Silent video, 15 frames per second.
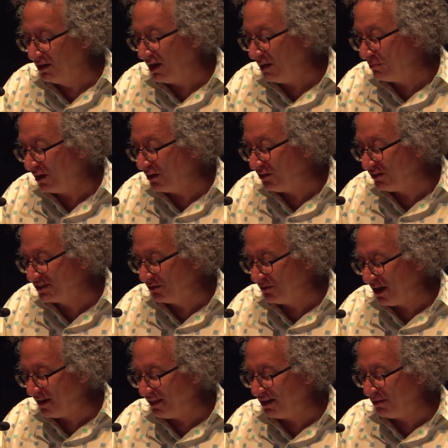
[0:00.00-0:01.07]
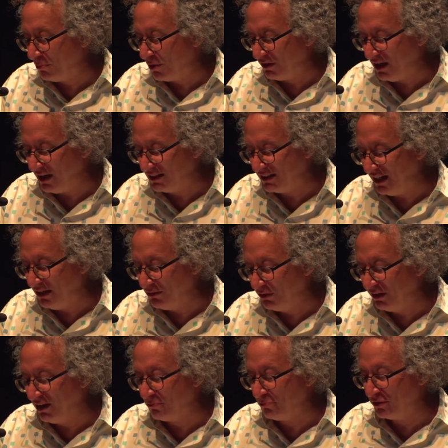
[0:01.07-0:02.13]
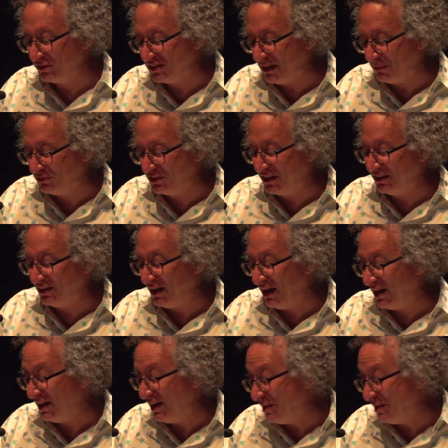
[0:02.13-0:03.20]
I might also add that it partakes equally of perception and